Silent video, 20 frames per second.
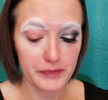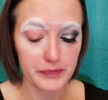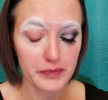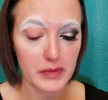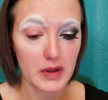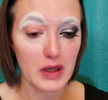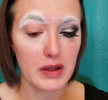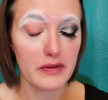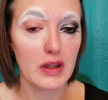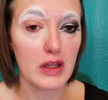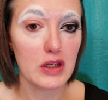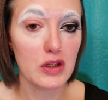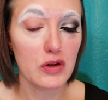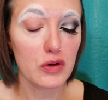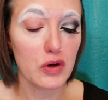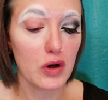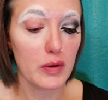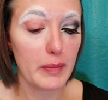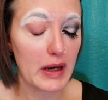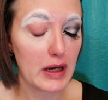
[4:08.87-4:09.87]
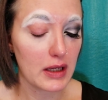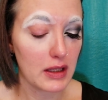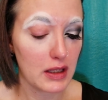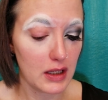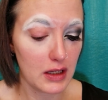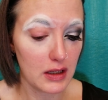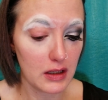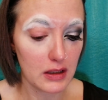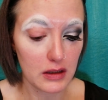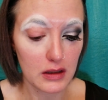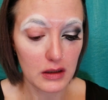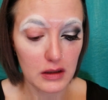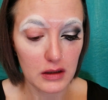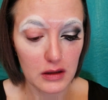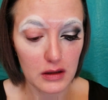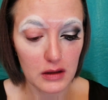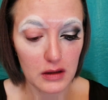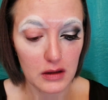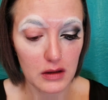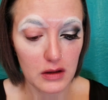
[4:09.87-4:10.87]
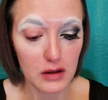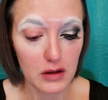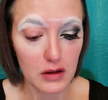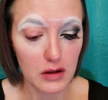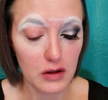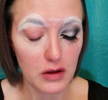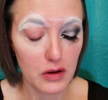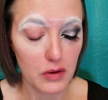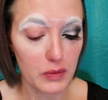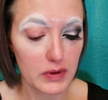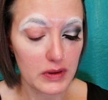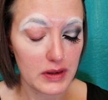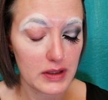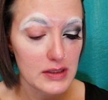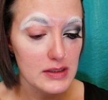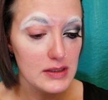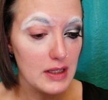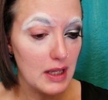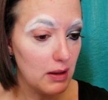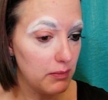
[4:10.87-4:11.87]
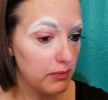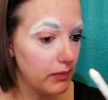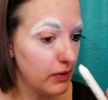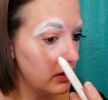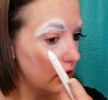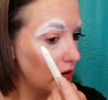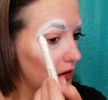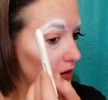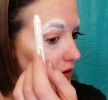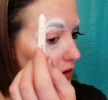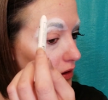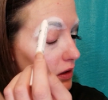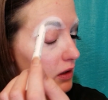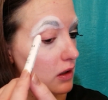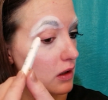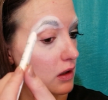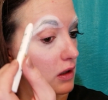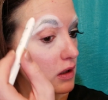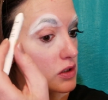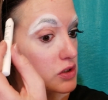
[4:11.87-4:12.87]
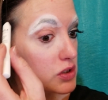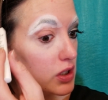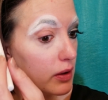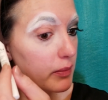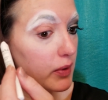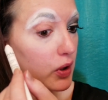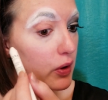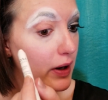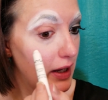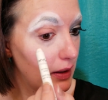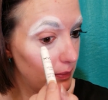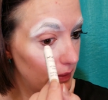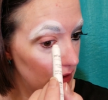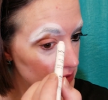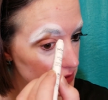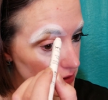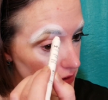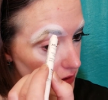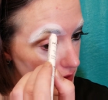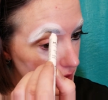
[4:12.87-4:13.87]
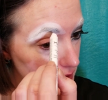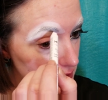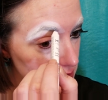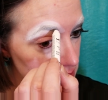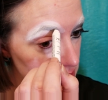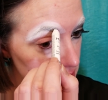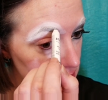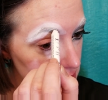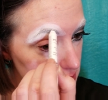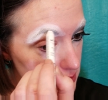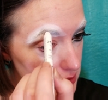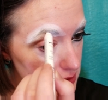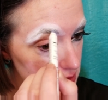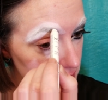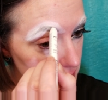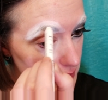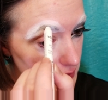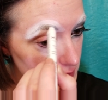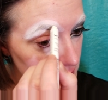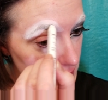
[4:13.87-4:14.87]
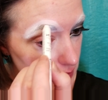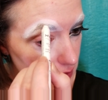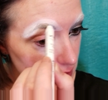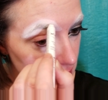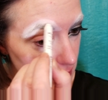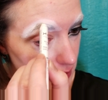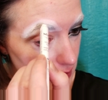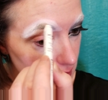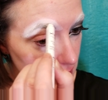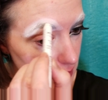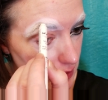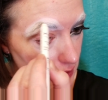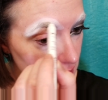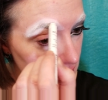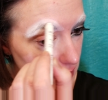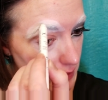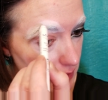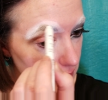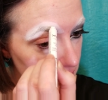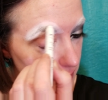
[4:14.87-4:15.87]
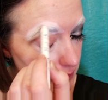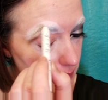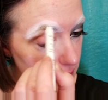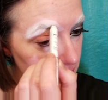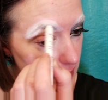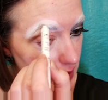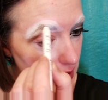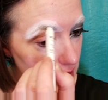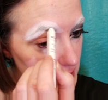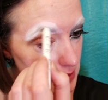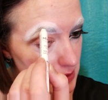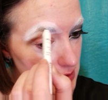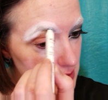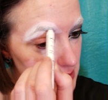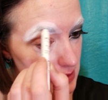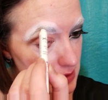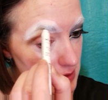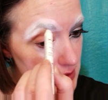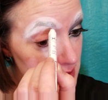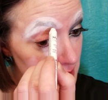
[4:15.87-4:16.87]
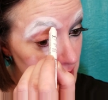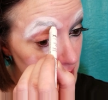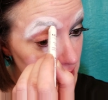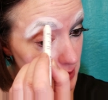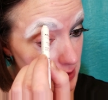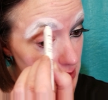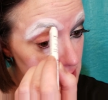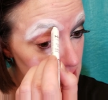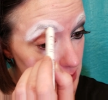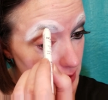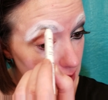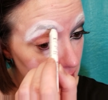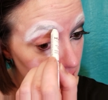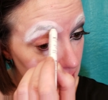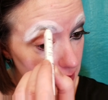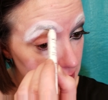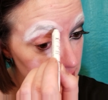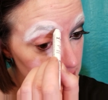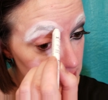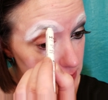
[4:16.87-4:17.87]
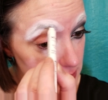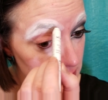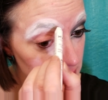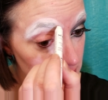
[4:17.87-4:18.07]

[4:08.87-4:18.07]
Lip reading: And then you'll go back in with the same Jumbo Eye Pencil and just make it stick to the hairs.